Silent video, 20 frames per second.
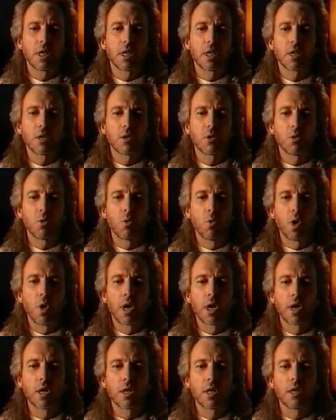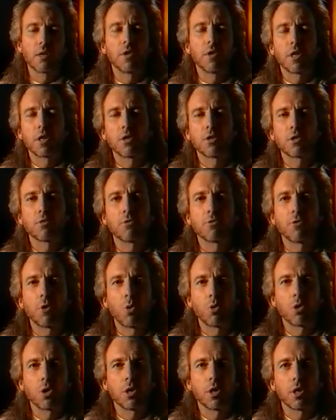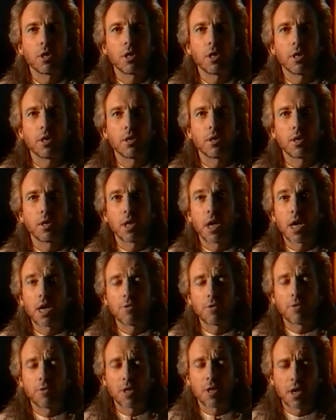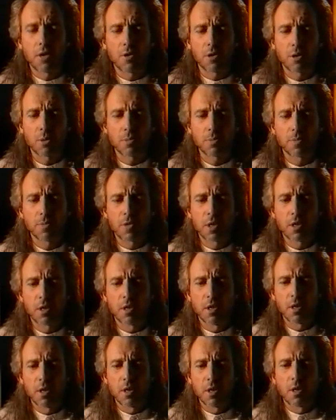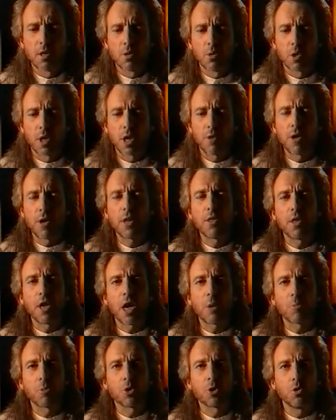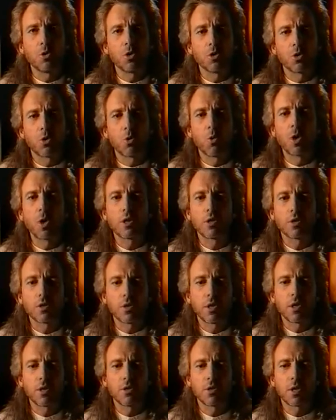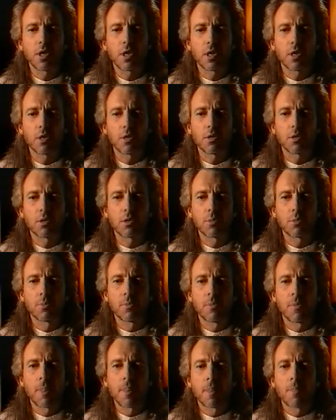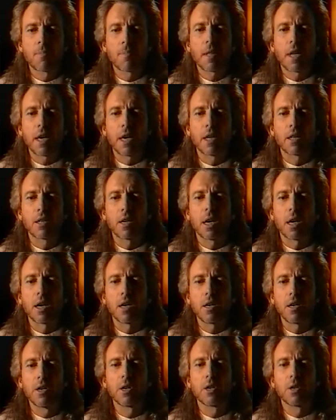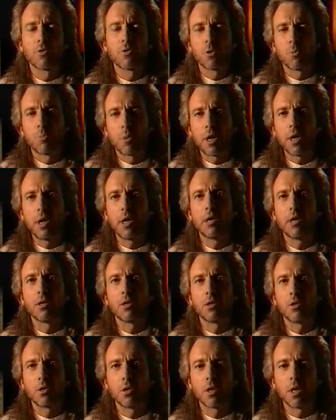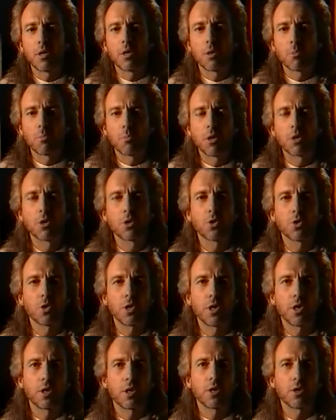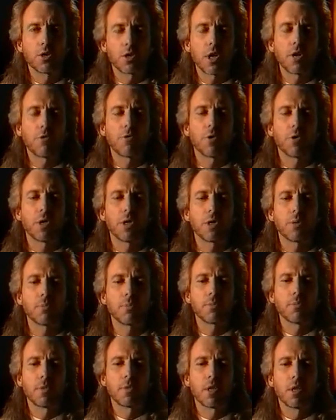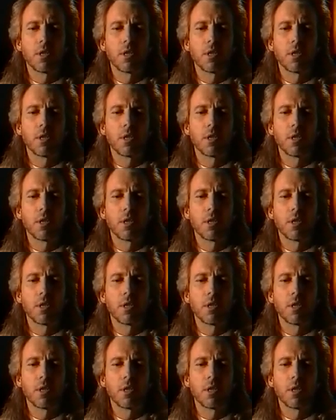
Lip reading: while an event has unfolded in the life of another. When I've had the opportunity to witness these things, and I hear of the pain and the misery and the suffering,